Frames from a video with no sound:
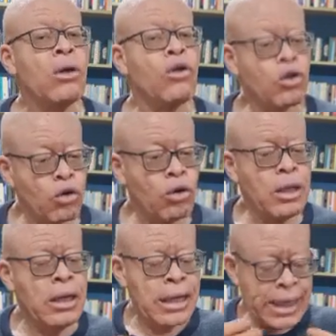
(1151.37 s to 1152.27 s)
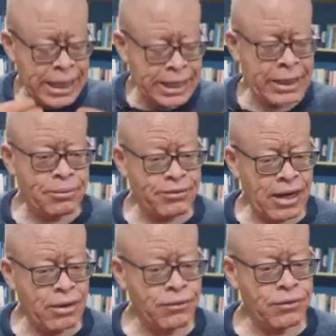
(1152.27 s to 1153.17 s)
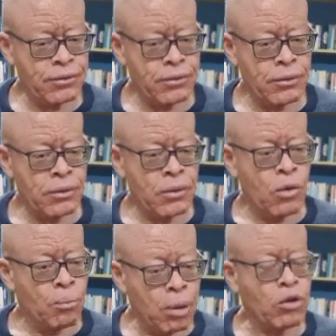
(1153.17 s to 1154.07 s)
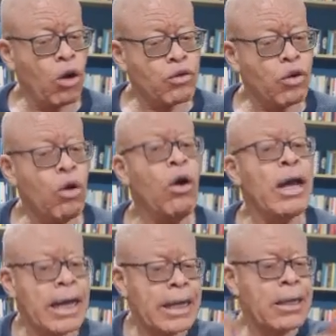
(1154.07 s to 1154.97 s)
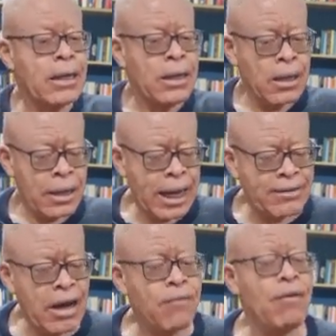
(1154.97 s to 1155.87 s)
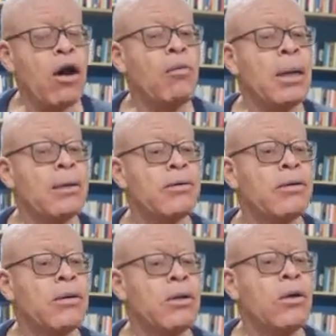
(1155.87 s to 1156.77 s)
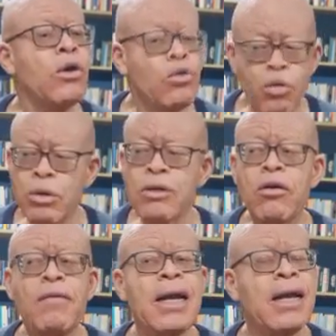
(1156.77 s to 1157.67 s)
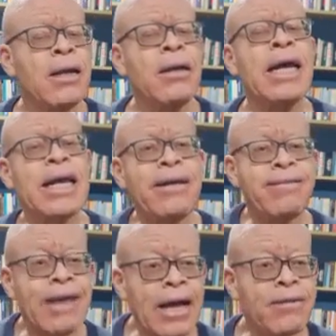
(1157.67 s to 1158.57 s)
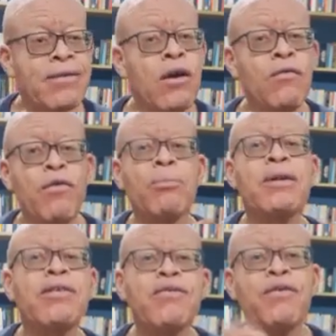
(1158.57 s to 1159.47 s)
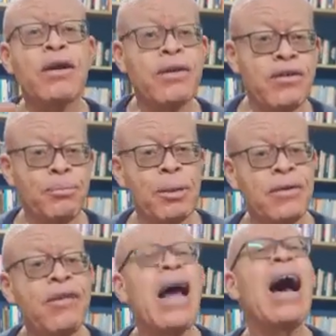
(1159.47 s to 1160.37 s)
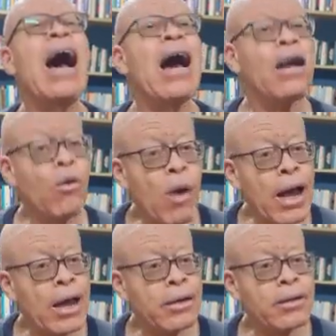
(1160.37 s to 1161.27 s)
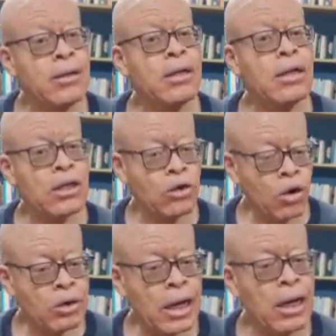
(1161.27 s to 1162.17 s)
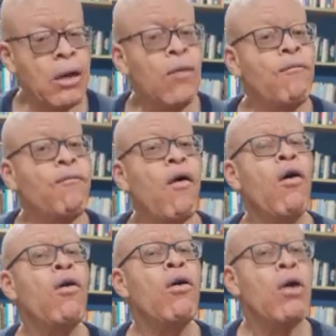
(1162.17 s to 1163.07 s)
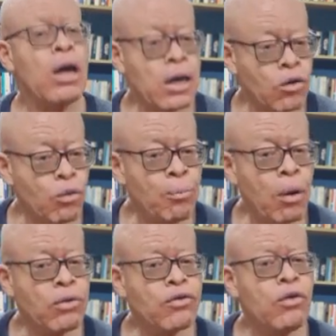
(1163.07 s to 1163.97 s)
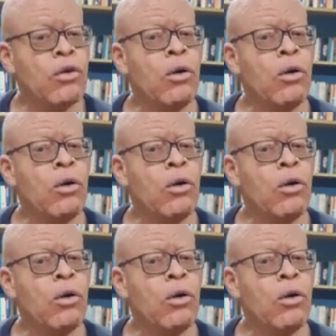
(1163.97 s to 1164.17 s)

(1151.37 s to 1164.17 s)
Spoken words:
not only in themselves, but also in the larger environment, you will discover that insights from these different disciplines are required in order for a robust,